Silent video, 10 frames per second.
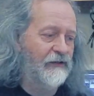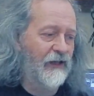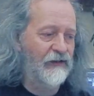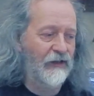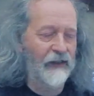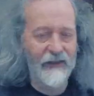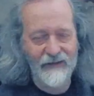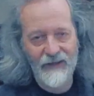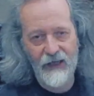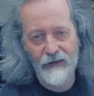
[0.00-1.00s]
They sort of link
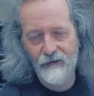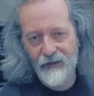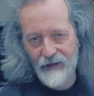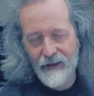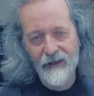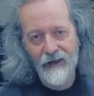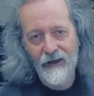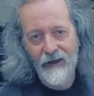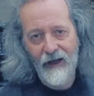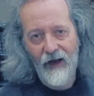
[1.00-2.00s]
together really.
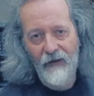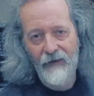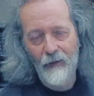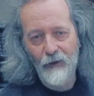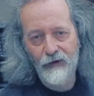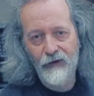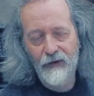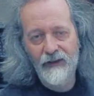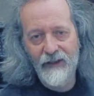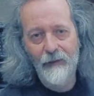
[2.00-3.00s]
And then we'll talk
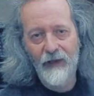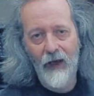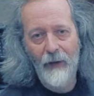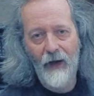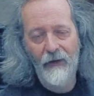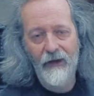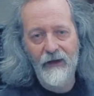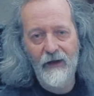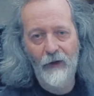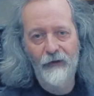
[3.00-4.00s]
a little bit about
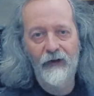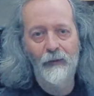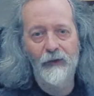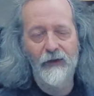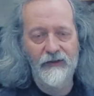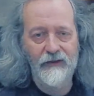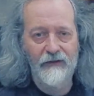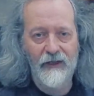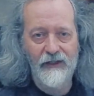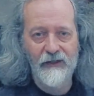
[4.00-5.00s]
the ensemble
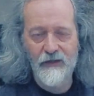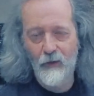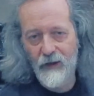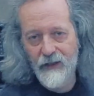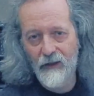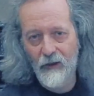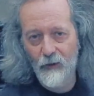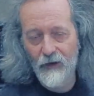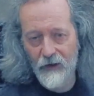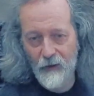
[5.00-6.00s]
considerations, the way you're going to
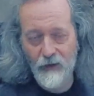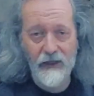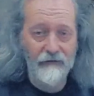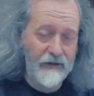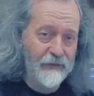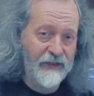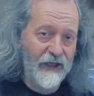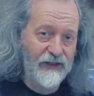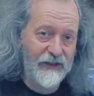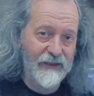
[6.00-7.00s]
work with your rhythm
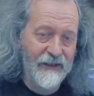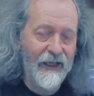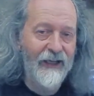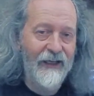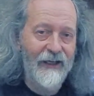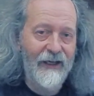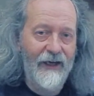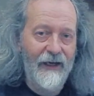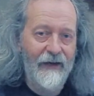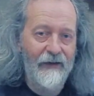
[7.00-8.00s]
section
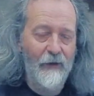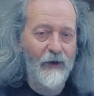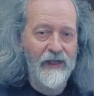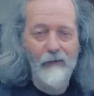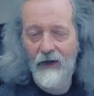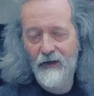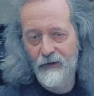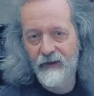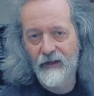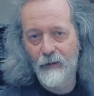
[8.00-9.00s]
and the way you might
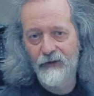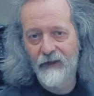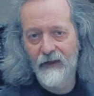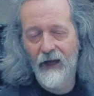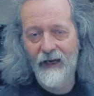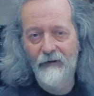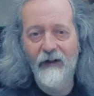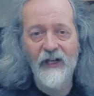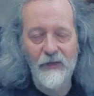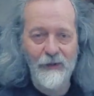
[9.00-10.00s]
consider putting an
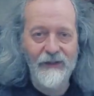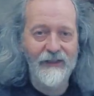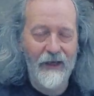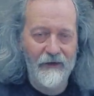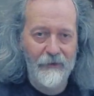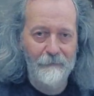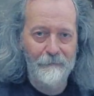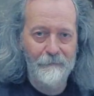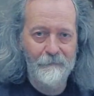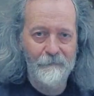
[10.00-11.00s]
arrangement together.
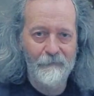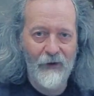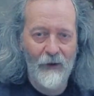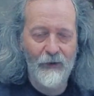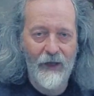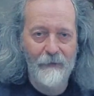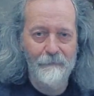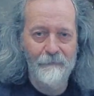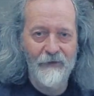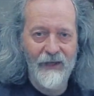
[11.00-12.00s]
Okay,
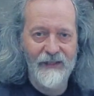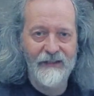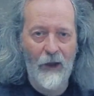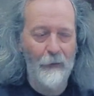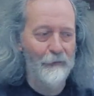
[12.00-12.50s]
let's go.